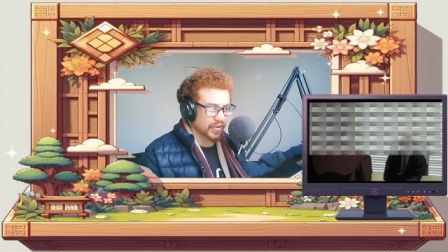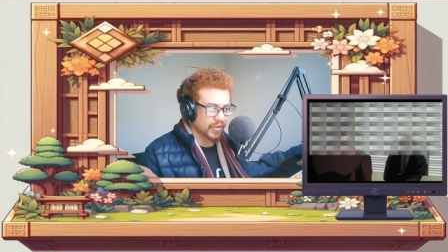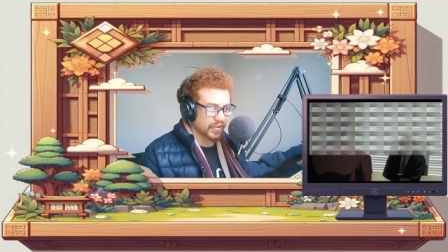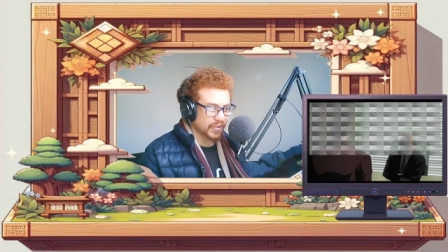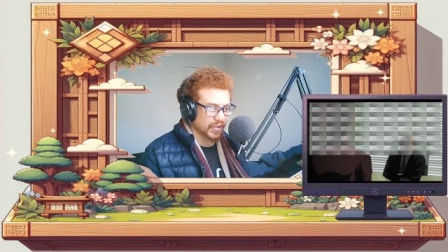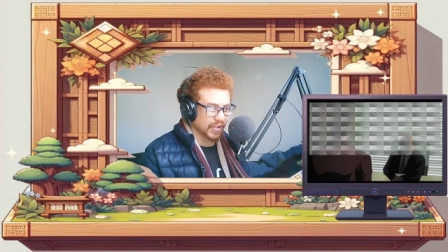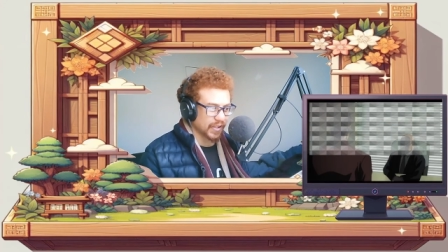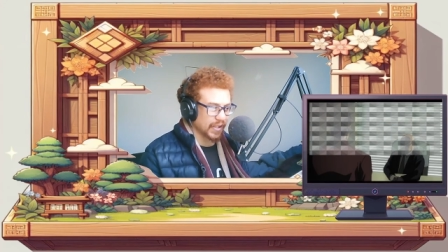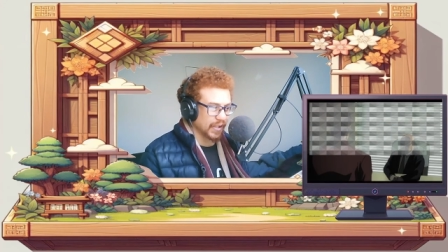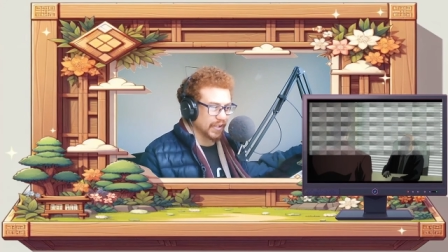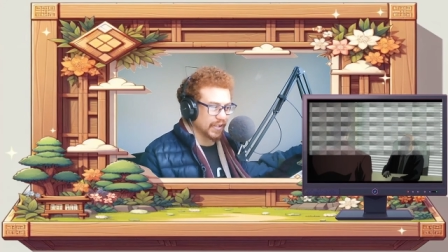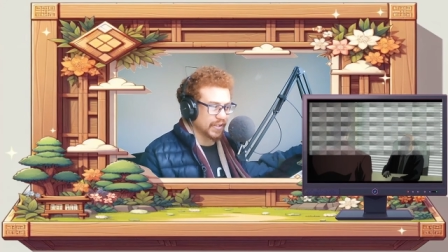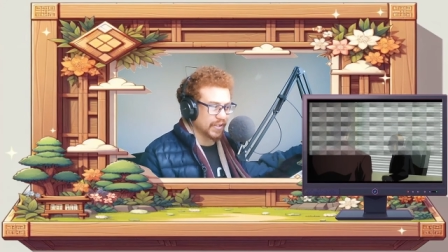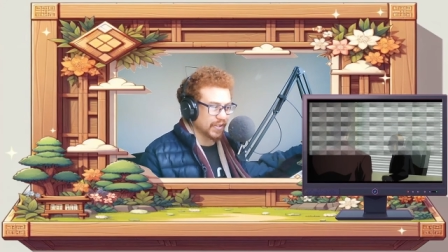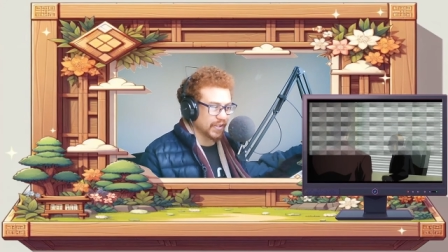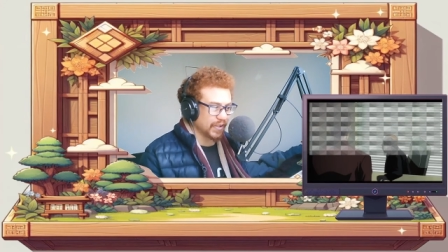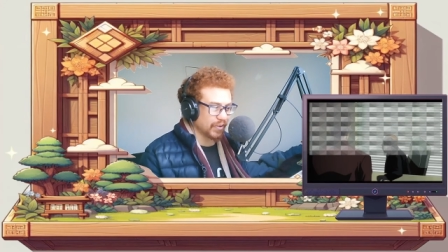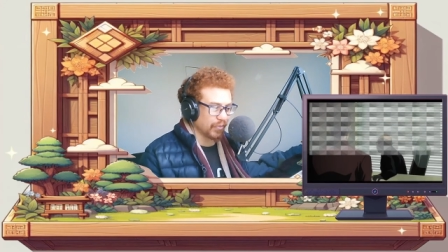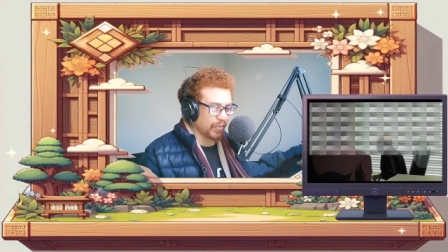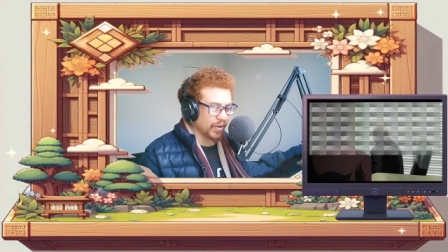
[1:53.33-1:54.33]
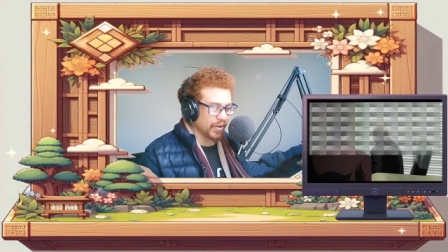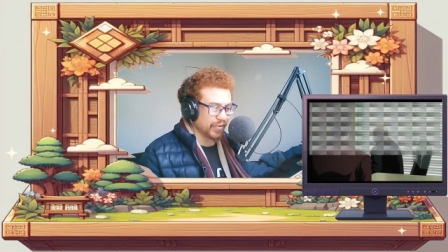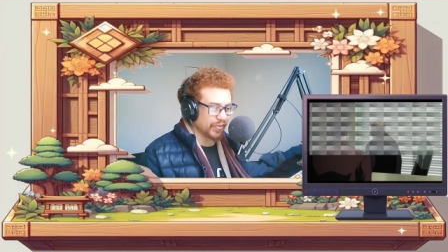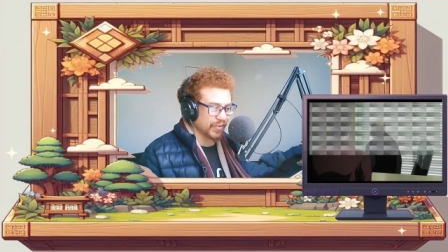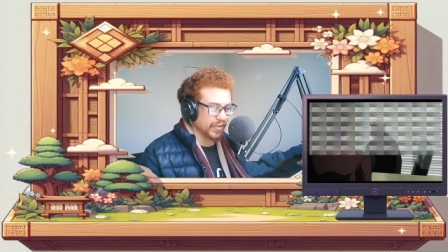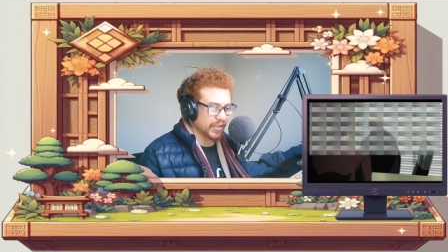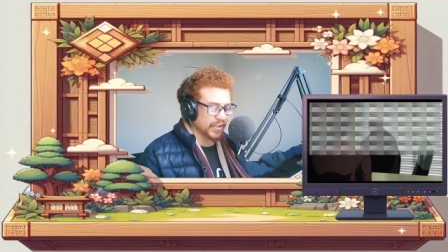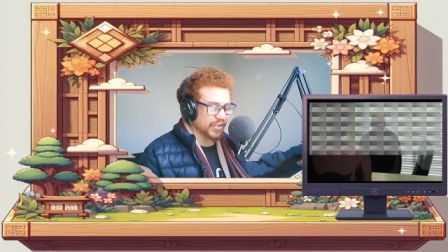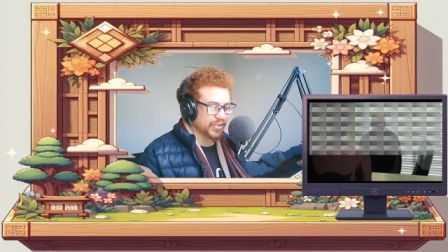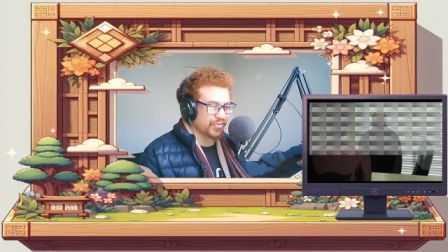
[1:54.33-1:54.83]
because I think one of
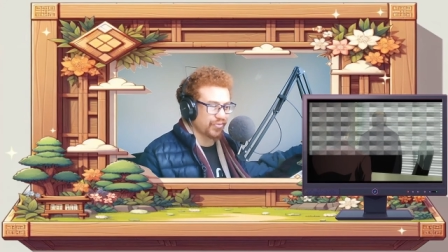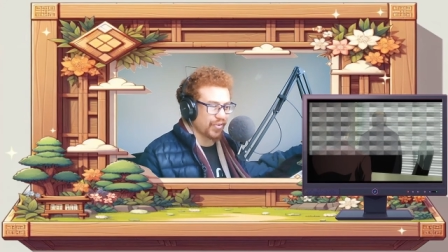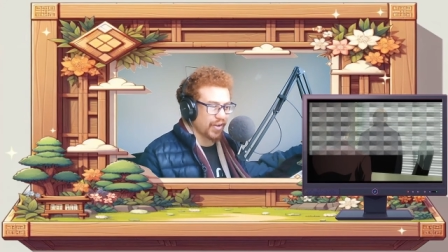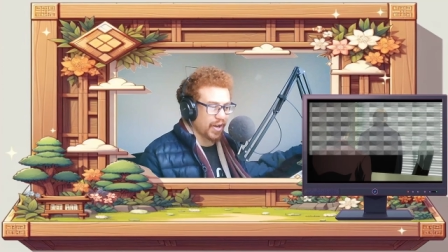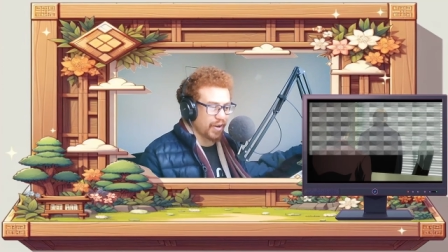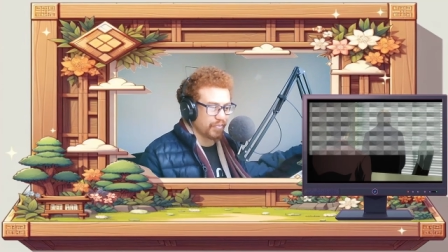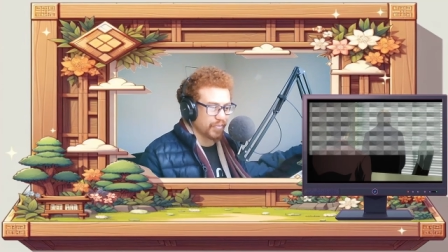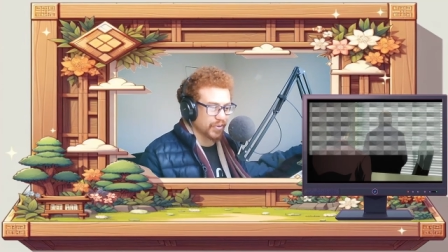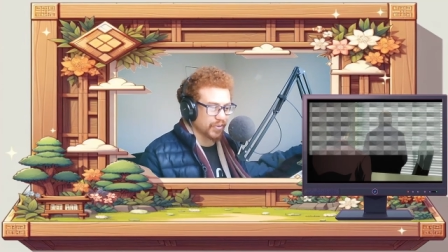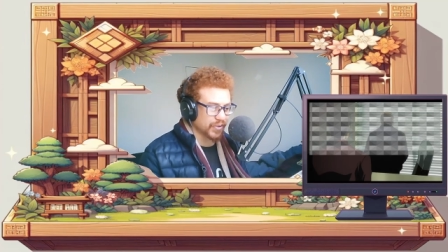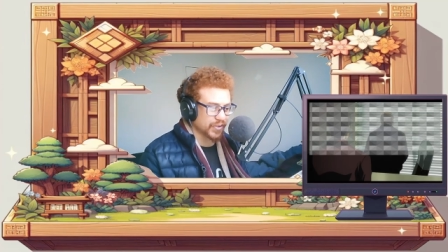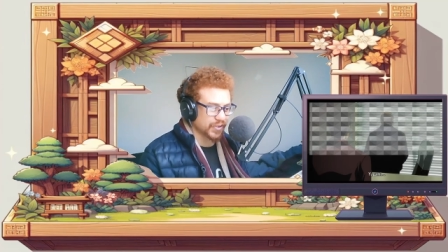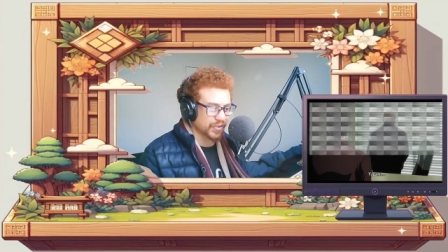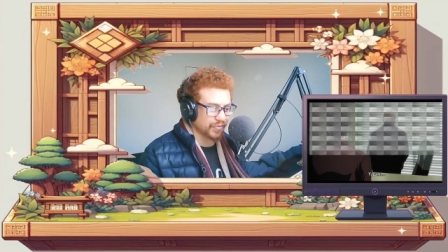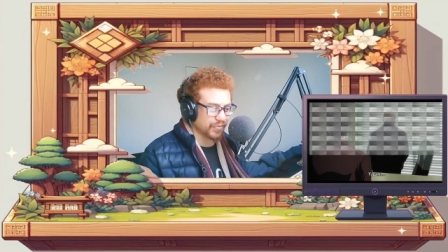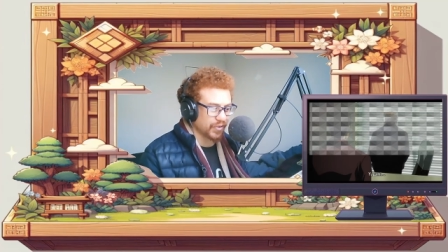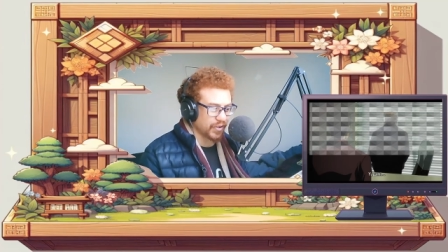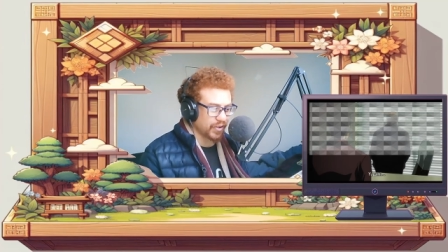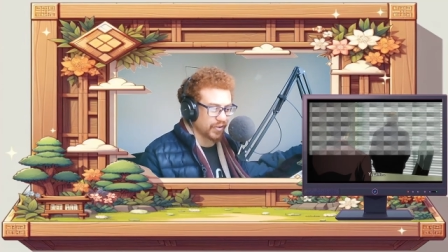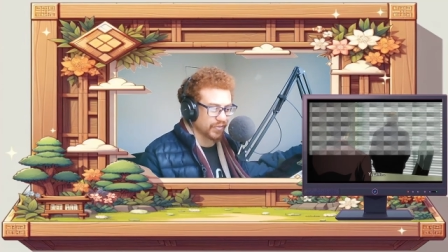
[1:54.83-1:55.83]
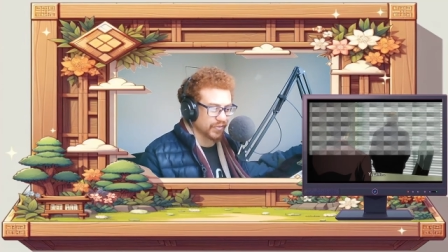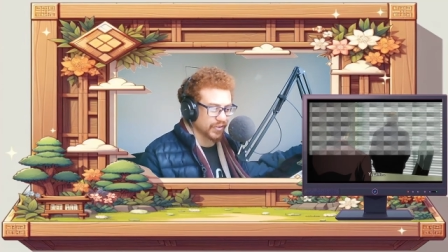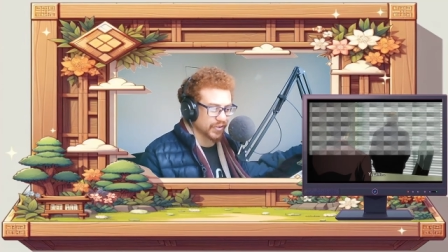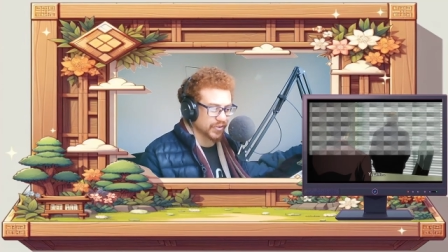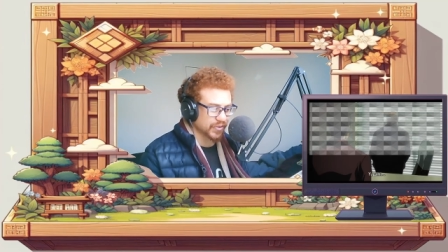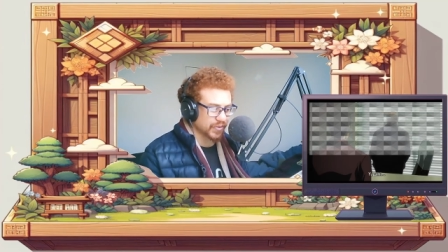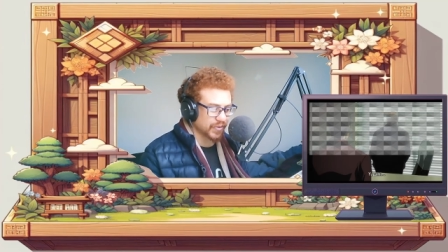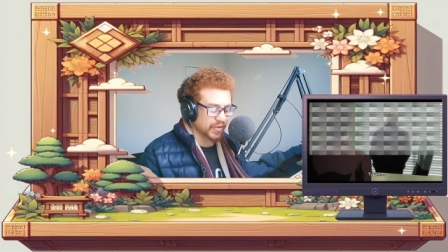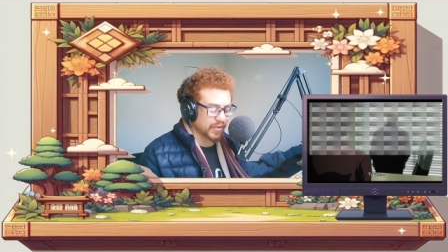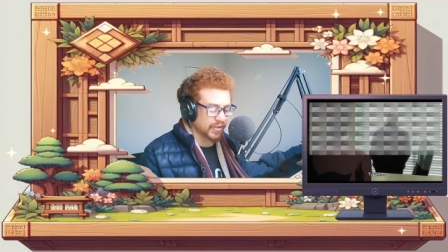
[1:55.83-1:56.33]
his family was involved
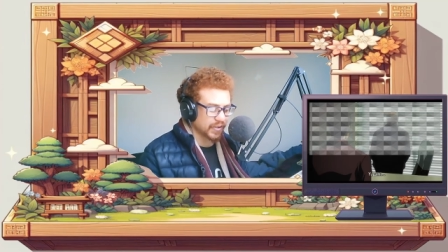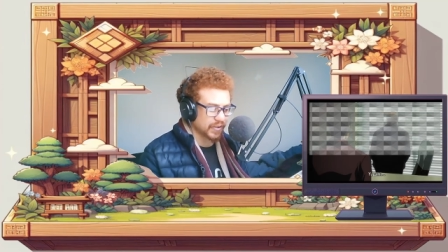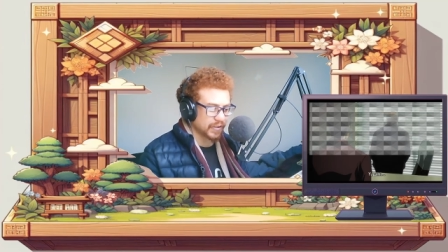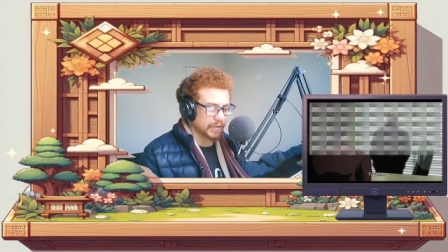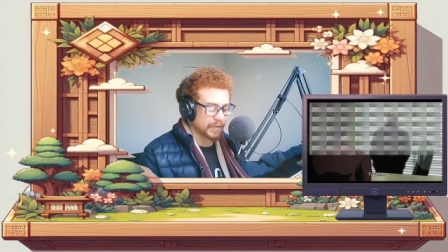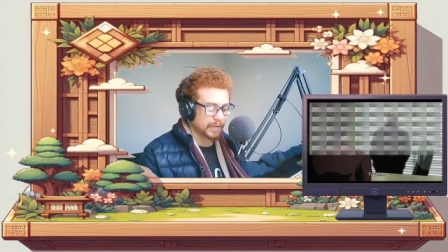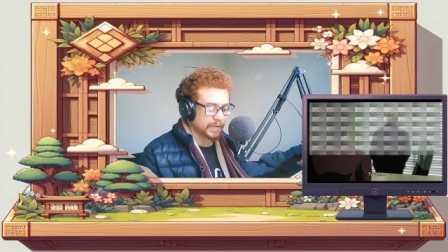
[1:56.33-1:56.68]
as well.